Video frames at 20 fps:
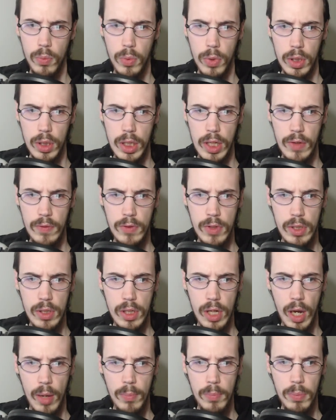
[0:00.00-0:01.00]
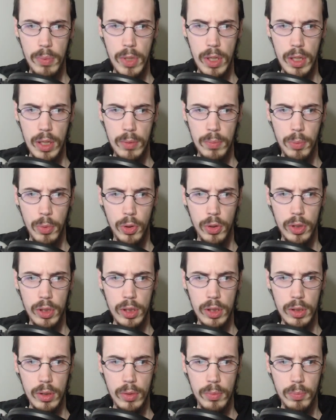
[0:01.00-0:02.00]
relieved to not be
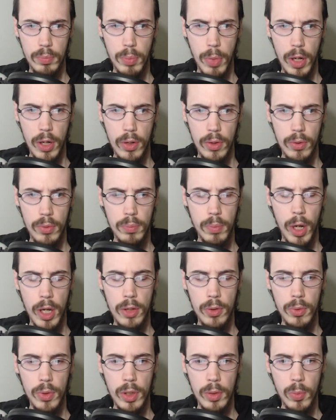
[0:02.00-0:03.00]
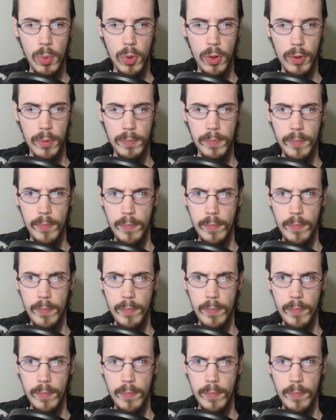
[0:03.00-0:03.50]
burdened by, you, by you anymore.